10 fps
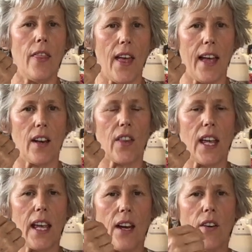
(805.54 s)
then
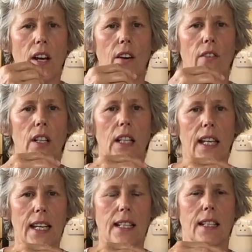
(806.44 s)
the area
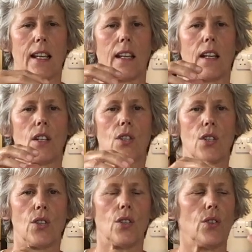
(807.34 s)
relating
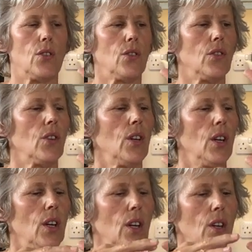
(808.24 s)
to
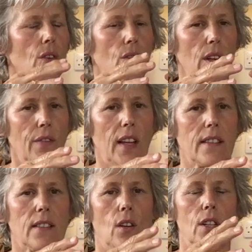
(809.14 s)

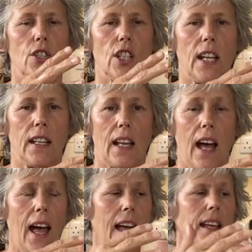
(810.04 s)
reflexology and
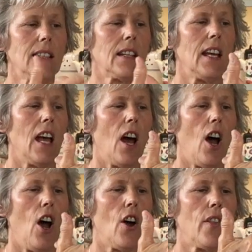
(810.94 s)
the hand
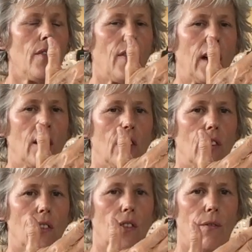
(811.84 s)
are the
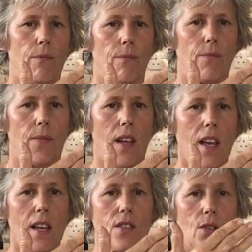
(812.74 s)
fingers.
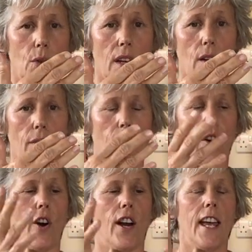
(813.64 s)
So
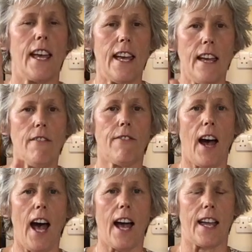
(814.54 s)
therefore, if
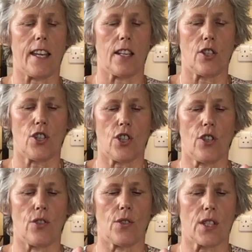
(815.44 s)
I
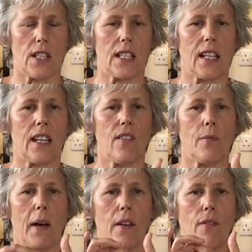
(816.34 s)
choose to give
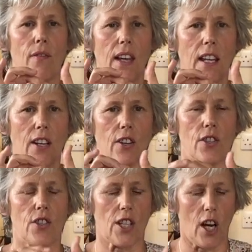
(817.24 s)
my
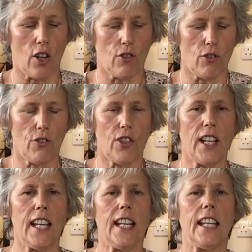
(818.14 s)
fingers a
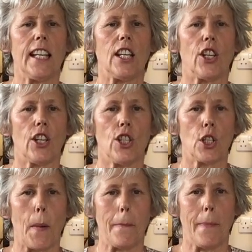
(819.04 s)
really good
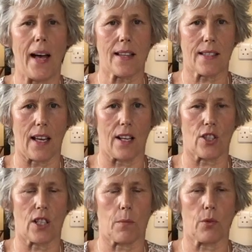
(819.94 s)

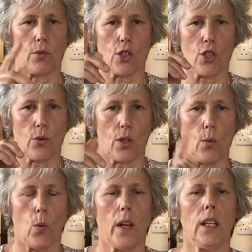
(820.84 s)
massage, and I'm going to show you
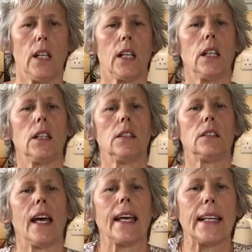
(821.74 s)
one little
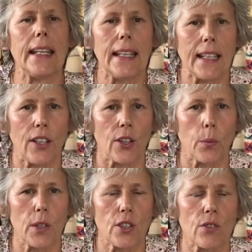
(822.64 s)
technique here
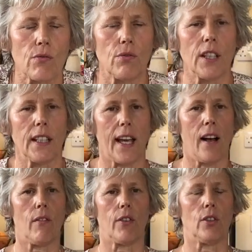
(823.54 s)
which is really
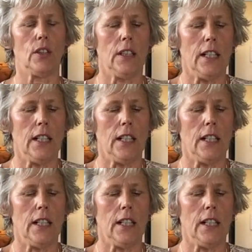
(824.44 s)
helpful,